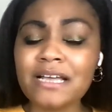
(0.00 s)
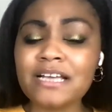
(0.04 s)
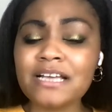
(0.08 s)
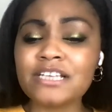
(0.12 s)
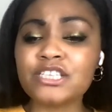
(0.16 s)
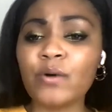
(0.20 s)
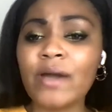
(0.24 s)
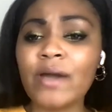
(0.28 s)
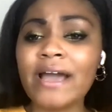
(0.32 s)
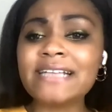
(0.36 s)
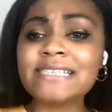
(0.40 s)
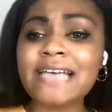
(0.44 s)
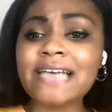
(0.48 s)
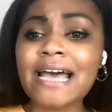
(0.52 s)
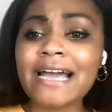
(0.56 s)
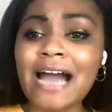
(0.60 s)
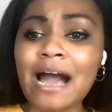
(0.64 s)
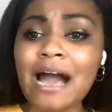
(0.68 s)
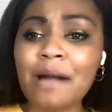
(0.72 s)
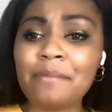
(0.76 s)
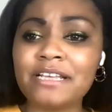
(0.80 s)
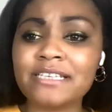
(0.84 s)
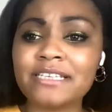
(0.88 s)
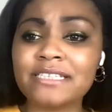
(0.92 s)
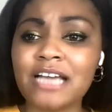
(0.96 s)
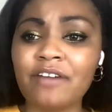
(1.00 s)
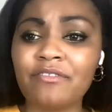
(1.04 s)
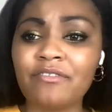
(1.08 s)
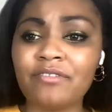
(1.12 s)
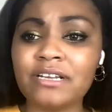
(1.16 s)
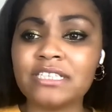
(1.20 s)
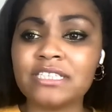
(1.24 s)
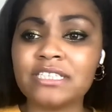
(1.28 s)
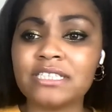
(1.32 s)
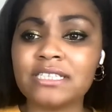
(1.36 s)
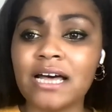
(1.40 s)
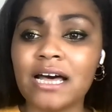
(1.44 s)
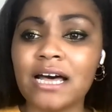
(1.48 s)
So anti-communist
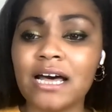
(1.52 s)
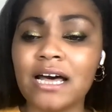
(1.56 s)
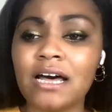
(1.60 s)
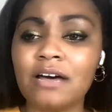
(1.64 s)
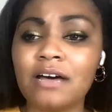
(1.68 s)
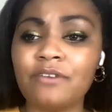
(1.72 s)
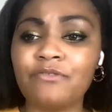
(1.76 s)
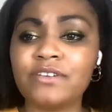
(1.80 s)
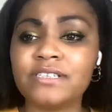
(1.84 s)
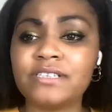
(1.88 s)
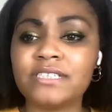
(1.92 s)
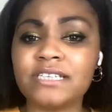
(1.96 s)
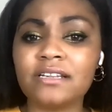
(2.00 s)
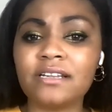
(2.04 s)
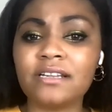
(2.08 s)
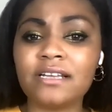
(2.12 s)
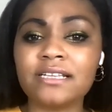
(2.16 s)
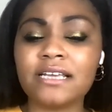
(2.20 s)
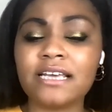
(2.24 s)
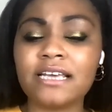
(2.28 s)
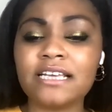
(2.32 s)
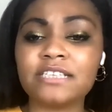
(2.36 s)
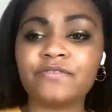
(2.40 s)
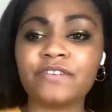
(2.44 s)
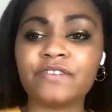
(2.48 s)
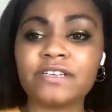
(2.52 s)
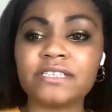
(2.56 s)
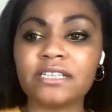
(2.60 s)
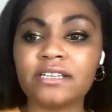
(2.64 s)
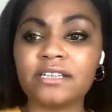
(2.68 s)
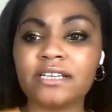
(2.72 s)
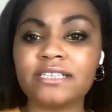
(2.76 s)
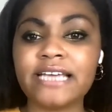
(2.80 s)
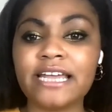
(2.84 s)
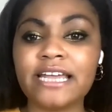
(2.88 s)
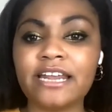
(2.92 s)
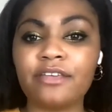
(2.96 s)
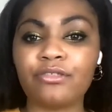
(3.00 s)
governance is
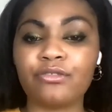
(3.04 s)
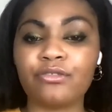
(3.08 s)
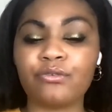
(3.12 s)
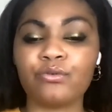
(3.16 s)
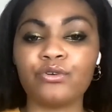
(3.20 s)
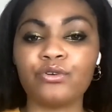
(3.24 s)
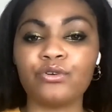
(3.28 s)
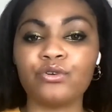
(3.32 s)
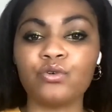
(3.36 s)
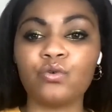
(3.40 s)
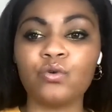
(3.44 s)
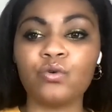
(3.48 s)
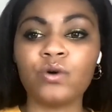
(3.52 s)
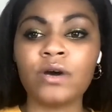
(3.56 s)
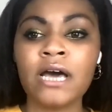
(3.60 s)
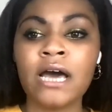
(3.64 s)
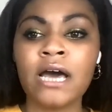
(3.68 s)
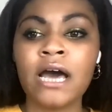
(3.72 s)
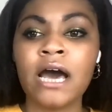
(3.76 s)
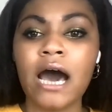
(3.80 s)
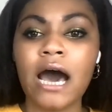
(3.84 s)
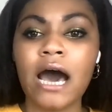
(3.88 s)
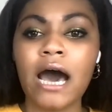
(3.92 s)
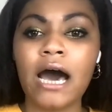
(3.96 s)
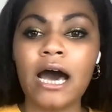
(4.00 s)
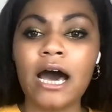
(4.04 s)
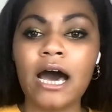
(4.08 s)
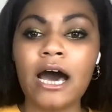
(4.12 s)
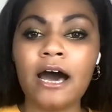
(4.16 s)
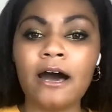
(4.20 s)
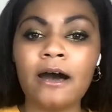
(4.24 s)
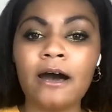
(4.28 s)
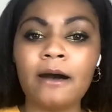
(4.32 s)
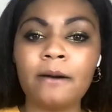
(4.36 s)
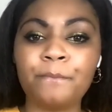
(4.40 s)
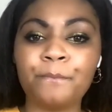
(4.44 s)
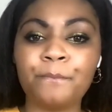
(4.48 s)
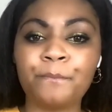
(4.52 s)
facilitated through
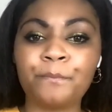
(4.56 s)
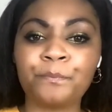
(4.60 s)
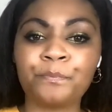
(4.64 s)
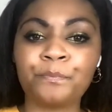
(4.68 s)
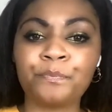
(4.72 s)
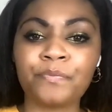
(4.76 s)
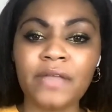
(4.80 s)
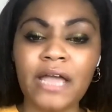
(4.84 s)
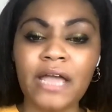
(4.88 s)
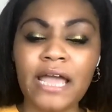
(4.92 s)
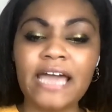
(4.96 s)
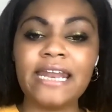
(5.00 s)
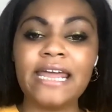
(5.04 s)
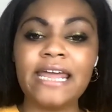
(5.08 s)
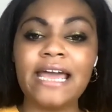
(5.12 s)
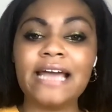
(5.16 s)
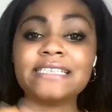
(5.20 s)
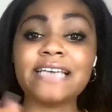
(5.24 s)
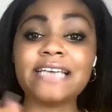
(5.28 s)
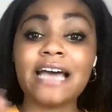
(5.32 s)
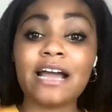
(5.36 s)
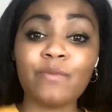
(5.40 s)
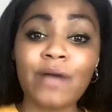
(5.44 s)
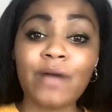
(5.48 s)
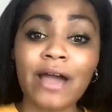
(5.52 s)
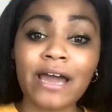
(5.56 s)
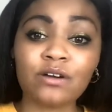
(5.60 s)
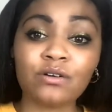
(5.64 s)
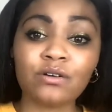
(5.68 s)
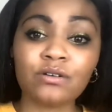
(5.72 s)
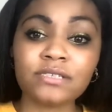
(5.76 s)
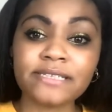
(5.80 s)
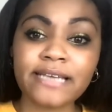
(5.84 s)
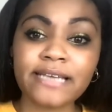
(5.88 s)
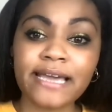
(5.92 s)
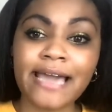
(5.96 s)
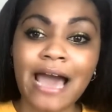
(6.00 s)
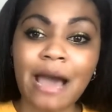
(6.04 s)
an anti-radical
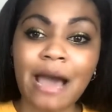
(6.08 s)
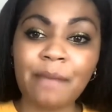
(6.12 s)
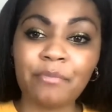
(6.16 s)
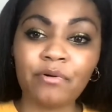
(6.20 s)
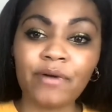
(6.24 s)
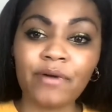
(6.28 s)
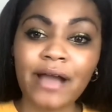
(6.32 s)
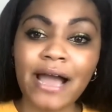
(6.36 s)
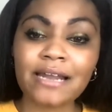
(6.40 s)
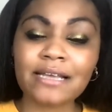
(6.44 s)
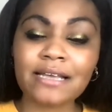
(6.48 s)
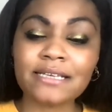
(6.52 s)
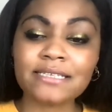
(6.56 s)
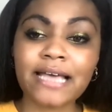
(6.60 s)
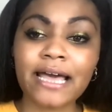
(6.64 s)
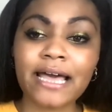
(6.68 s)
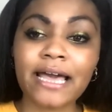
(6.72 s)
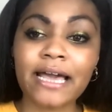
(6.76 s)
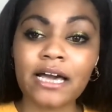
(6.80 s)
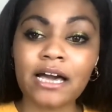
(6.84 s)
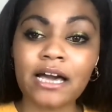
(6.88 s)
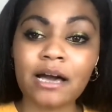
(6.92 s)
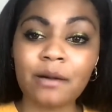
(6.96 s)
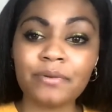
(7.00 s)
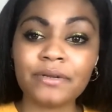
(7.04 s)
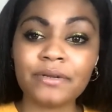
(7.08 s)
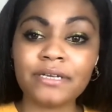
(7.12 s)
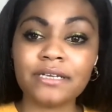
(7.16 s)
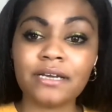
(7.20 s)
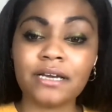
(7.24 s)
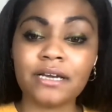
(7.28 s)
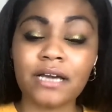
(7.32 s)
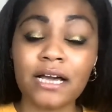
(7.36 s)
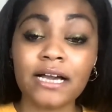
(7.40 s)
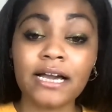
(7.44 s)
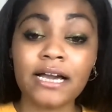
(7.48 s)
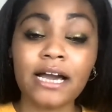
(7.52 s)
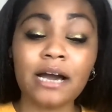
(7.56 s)
state apparatus that
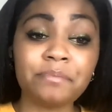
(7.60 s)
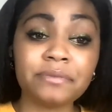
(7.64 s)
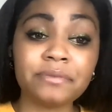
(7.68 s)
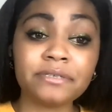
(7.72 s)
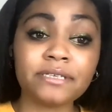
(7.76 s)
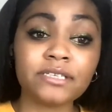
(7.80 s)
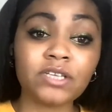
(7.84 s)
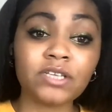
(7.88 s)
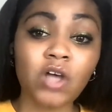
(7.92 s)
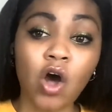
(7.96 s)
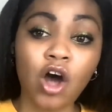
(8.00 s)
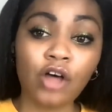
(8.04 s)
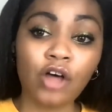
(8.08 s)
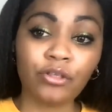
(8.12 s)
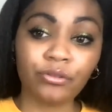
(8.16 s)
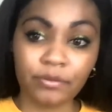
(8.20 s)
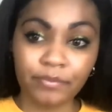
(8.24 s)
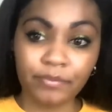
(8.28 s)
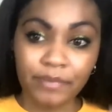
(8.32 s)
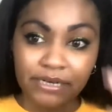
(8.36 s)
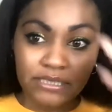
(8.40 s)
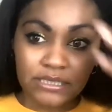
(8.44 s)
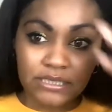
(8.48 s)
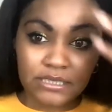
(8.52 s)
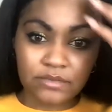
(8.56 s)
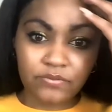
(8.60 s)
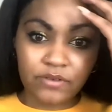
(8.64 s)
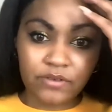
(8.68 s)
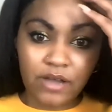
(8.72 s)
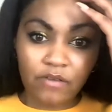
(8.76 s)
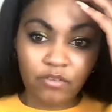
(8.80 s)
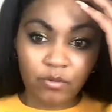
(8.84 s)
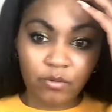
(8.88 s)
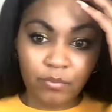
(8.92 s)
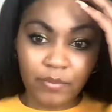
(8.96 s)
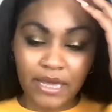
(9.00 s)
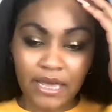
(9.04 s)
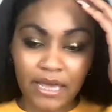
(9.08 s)
encompasses all three branches of
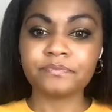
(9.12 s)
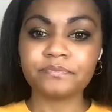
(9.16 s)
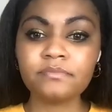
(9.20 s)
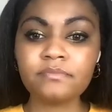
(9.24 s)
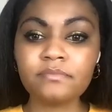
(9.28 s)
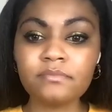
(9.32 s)
government.